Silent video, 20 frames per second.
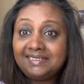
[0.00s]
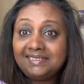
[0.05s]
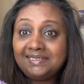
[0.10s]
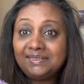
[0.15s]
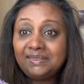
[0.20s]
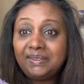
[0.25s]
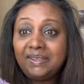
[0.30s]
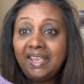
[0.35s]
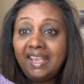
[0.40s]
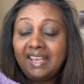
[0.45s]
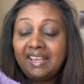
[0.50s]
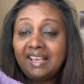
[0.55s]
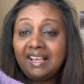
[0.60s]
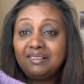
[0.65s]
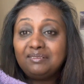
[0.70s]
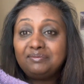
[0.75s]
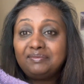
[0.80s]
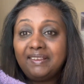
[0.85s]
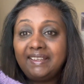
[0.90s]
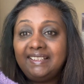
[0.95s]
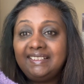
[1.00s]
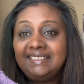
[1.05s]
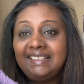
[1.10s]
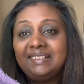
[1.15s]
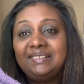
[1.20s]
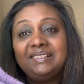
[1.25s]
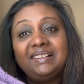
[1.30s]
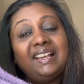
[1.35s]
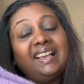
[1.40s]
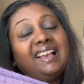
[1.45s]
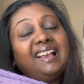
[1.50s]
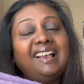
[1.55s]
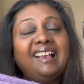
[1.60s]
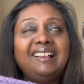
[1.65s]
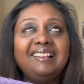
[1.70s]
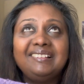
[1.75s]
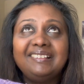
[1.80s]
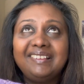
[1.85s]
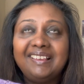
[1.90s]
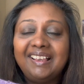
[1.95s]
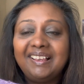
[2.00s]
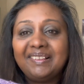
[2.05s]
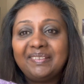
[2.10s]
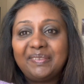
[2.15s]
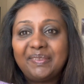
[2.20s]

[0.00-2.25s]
So yeah, I'll find out. I'll